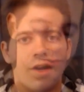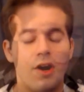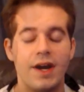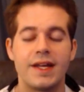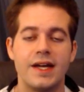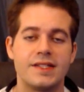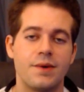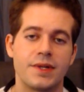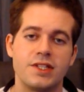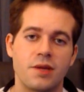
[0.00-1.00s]
All right, guys, now
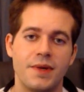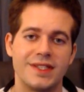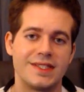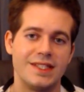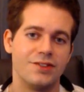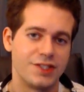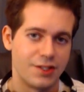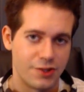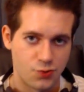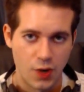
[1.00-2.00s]
we're going to talk about the
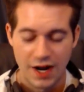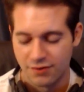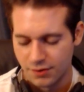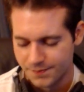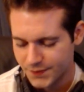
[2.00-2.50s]
Steelseries Rival.